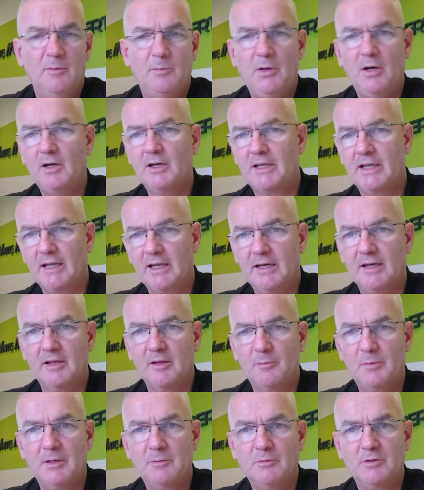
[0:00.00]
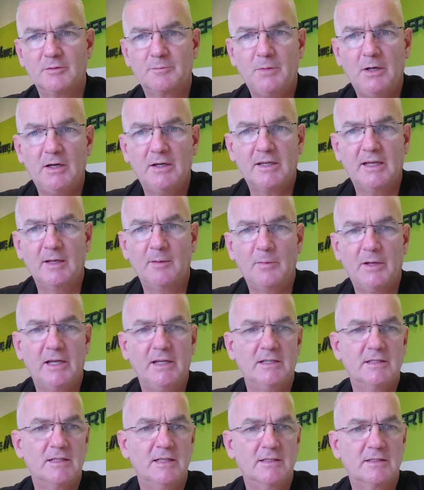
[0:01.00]
Parking in other people's parking
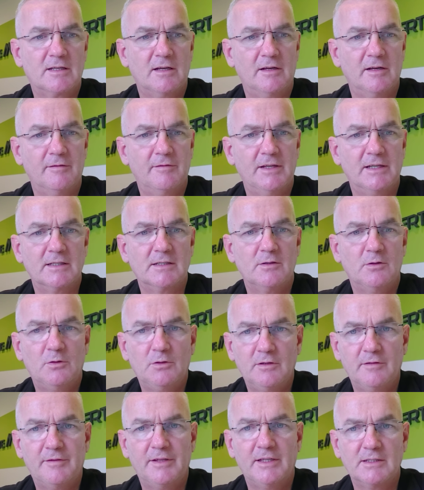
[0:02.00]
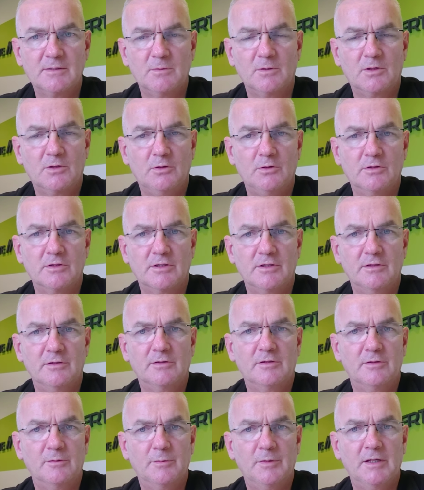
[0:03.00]
bays, these kind of things. All of these will cause you
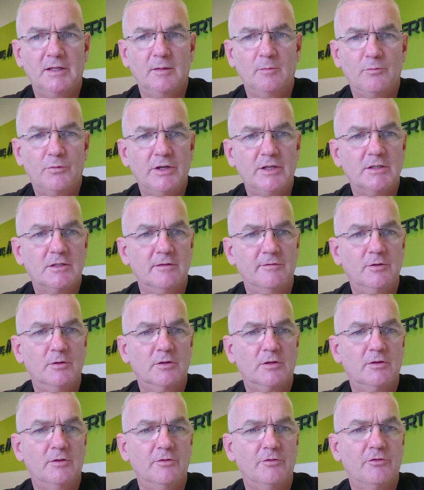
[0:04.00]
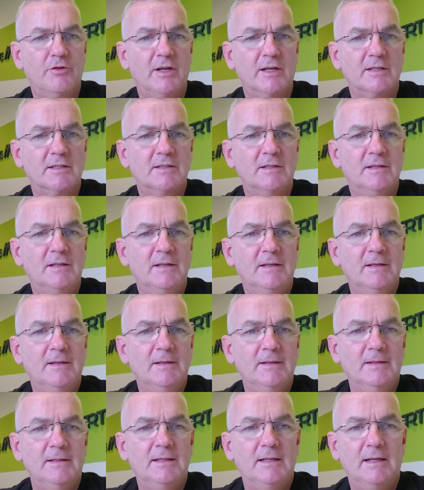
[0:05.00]
to be in breach of your contract.
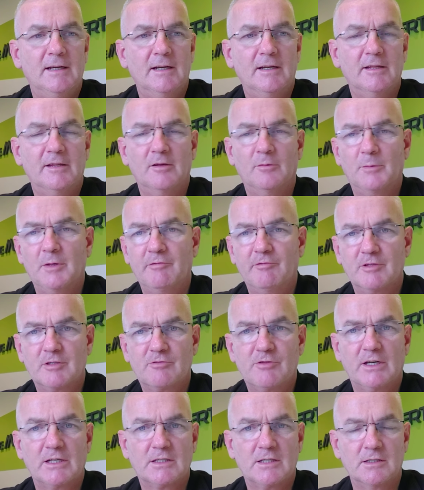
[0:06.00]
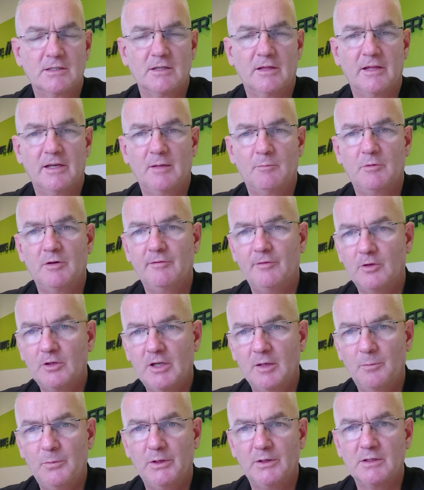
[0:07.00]
There'll be restrictions on the number of
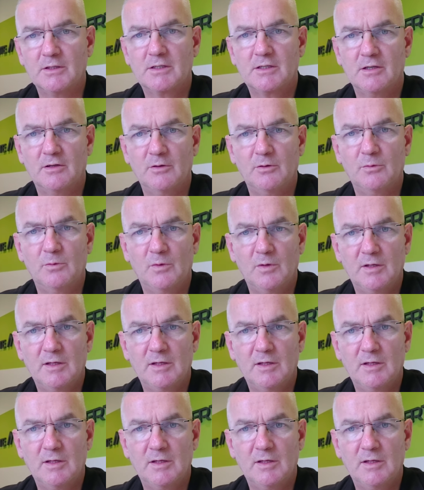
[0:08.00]
occupants, so